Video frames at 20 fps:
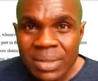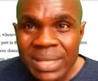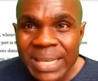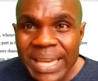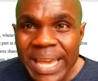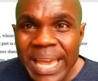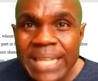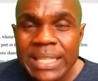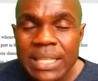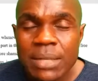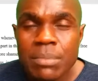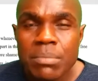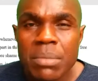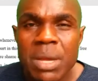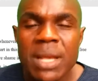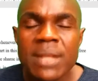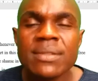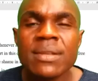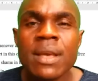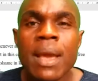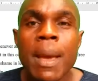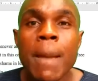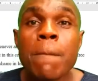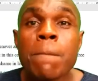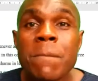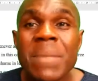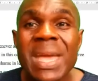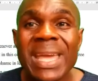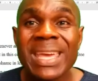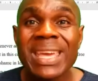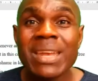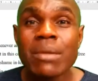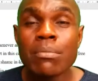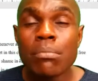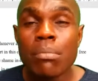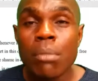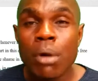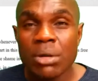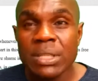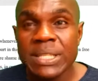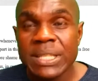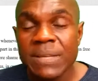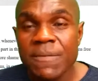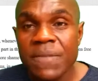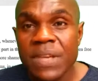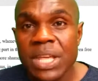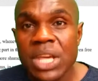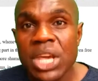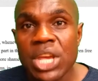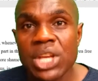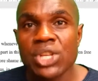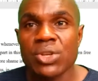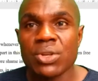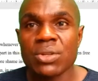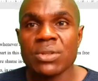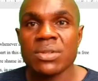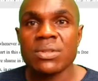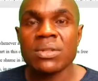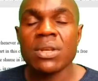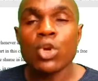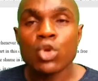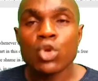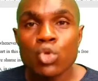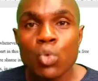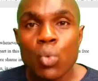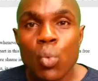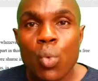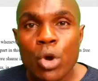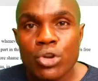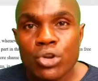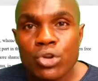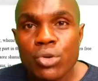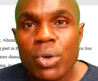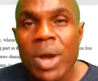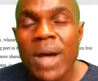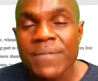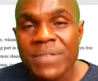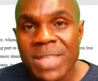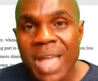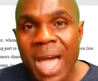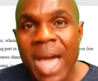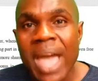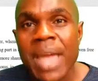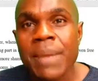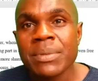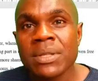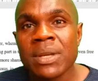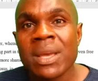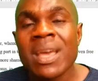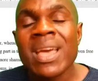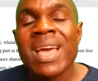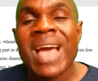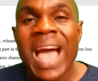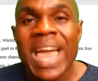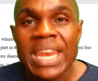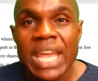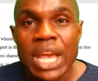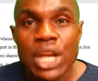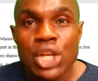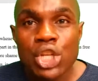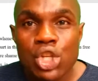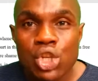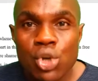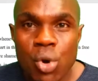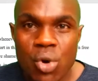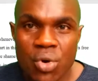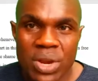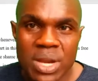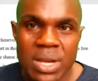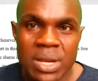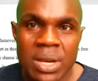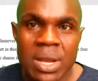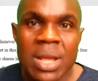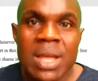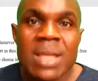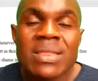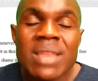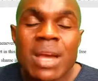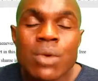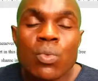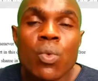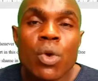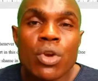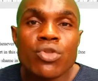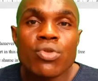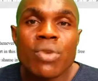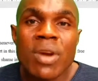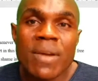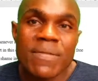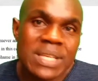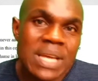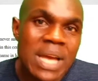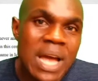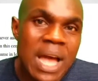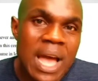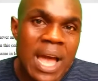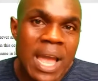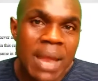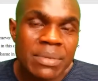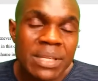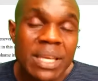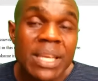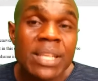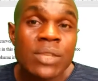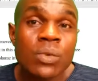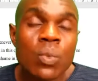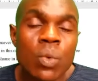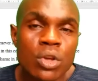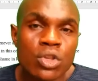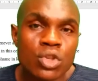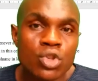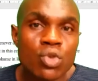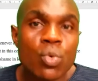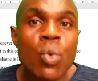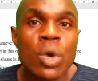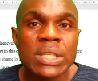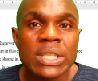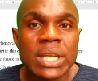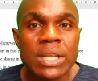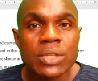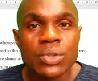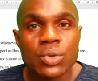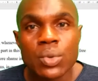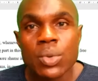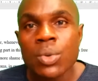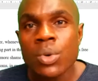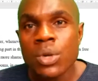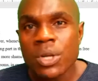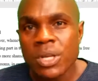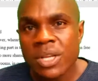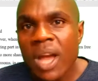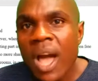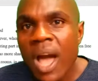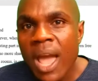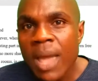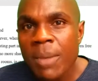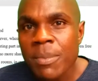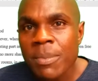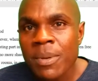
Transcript: Edit means making modifications to what you have typed and ensuring that what you have typed is what you wanted to type.